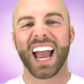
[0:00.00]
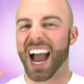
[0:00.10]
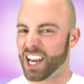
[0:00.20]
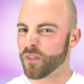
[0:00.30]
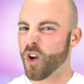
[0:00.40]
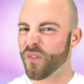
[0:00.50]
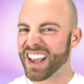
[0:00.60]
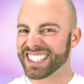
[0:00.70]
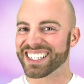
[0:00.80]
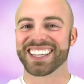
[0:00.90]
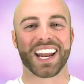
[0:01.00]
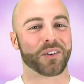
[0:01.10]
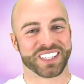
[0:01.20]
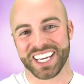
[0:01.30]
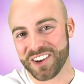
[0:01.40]
I love your faces, and I
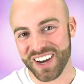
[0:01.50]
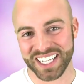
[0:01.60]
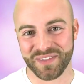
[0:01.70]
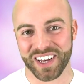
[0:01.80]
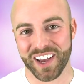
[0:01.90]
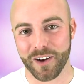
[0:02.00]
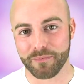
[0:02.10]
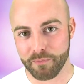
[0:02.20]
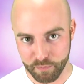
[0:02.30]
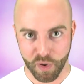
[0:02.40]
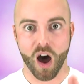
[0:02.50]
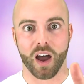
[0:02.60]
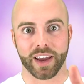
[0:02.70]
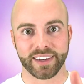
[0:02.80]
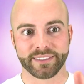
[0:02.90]
will see you next video.
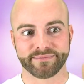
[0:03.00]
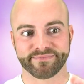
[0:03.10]
Bye.